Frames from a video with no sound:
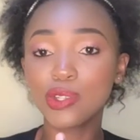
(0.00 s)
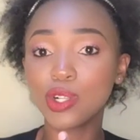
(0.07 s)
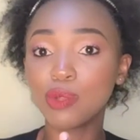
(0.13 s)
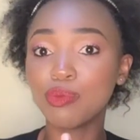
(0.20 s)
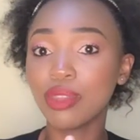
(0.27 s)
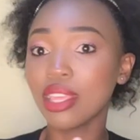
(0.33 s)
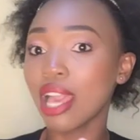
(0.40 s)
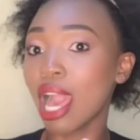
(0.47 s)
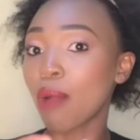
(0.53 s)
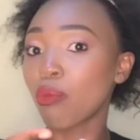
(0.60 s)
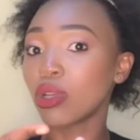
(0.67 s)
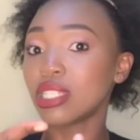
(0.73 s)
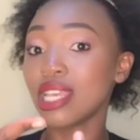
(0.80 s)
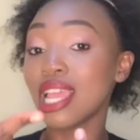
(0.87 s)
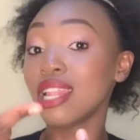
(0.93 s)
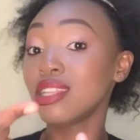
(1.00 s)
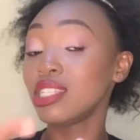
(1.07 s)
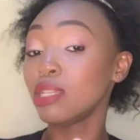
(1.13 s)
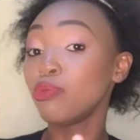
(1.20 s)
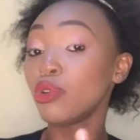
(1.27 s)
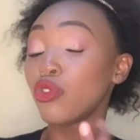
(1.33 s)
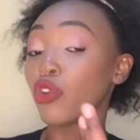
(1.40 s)
told me I'm not
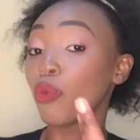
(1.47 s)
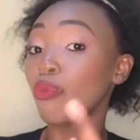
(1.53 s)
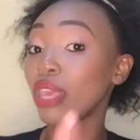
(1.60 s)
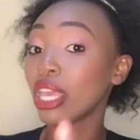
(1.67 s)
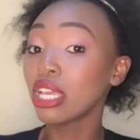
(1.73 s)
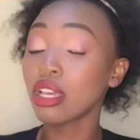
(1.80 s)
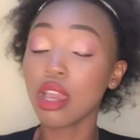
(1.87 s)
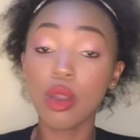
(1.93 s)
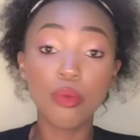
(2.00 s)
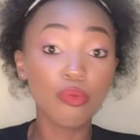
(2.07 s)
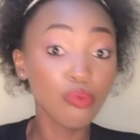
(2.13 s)
eligible for being